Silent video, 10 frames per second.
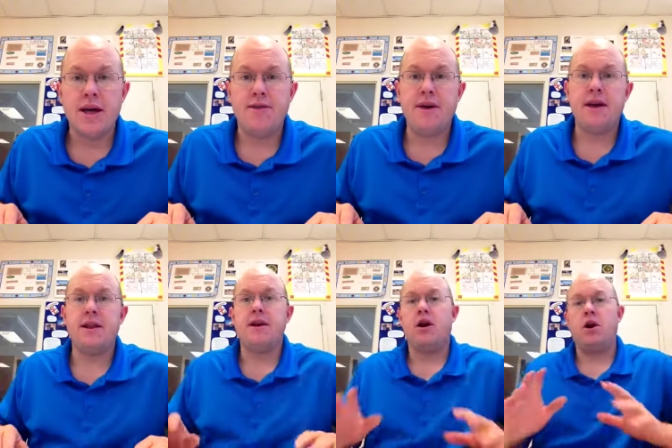
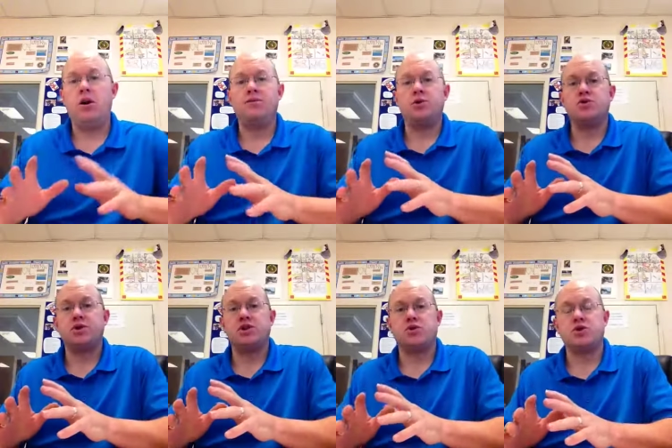that all of those
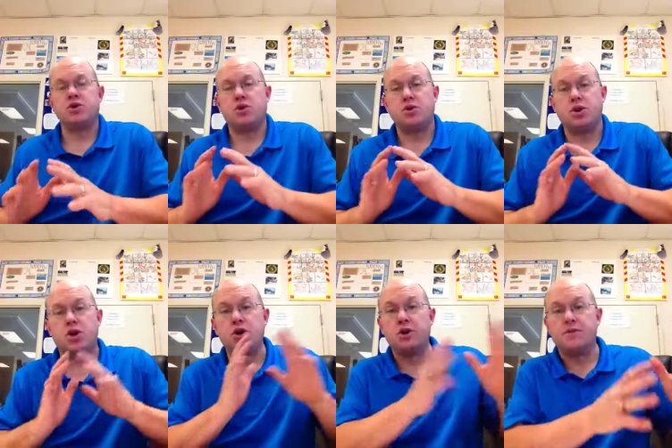resources go to the
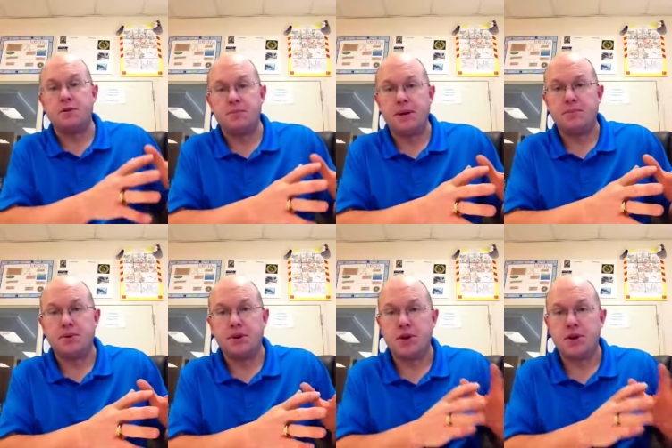good of the people.